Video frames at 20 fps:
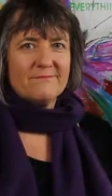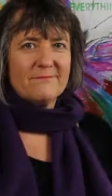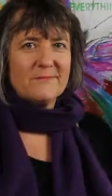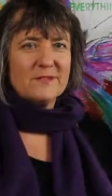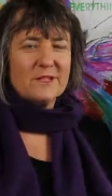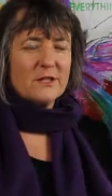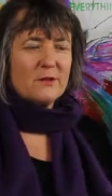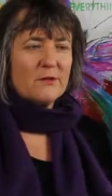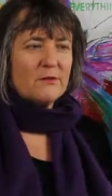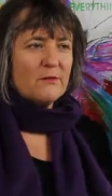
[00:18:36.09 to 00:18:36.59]

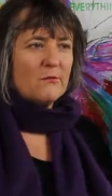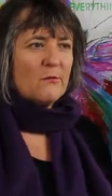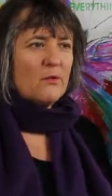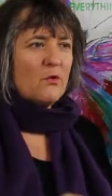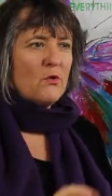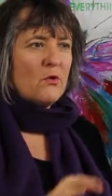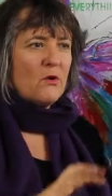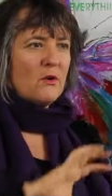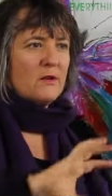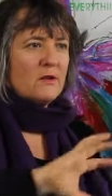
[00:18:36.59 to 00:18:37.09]
So the
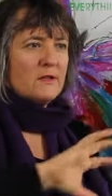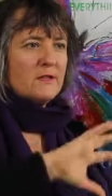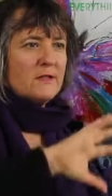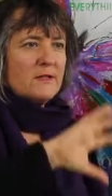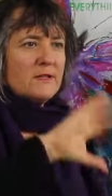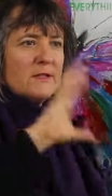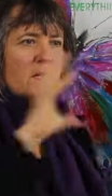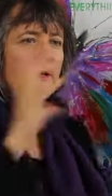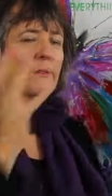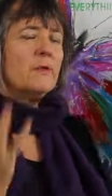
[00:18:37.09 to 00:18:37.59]
more
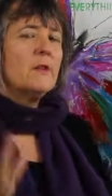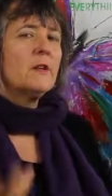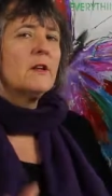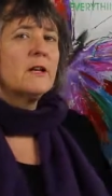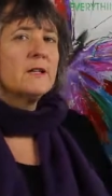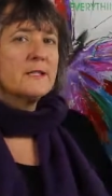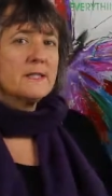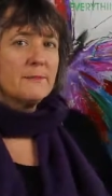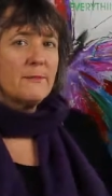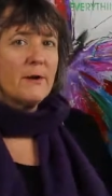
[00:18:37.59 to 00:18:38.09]
supple
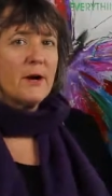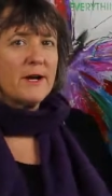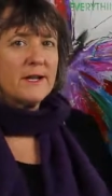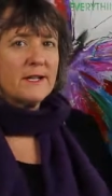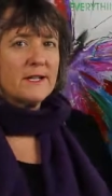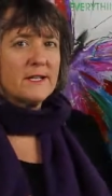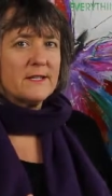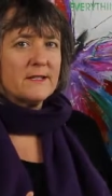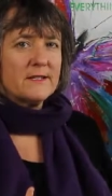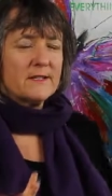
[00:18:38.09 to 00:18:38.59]
our
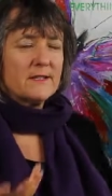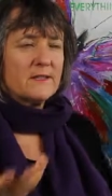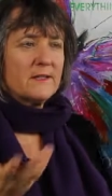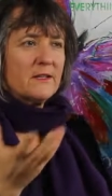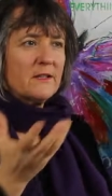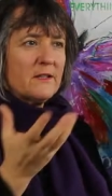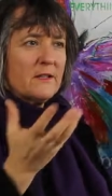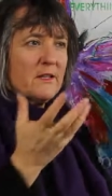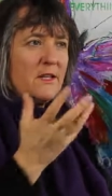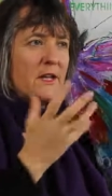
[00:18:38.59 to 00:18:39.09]
spine is,
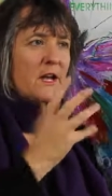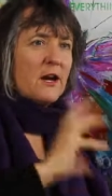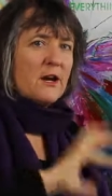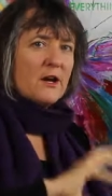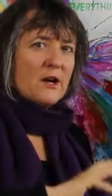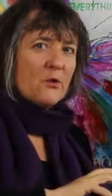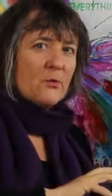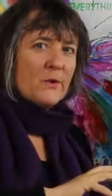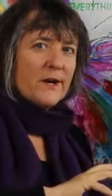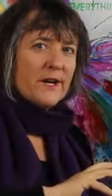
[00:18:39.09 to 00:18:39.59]
the
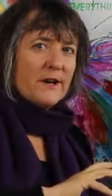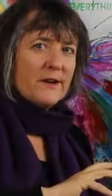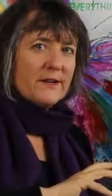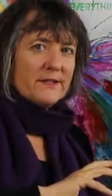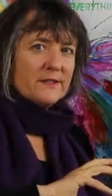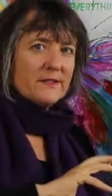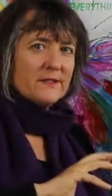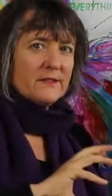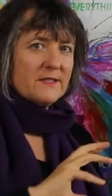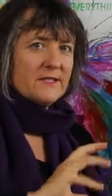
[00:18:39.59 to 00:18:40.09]
younger we're
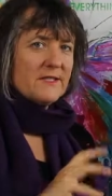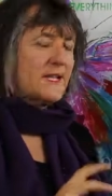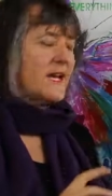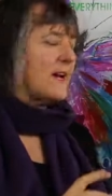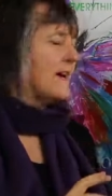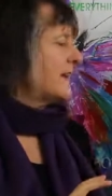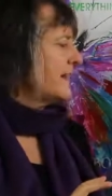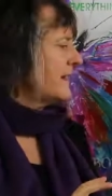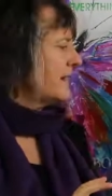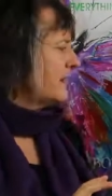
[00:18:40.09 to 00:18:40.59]
going to
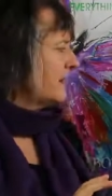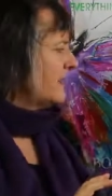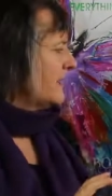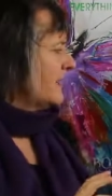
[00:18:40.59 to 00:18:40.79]
stay.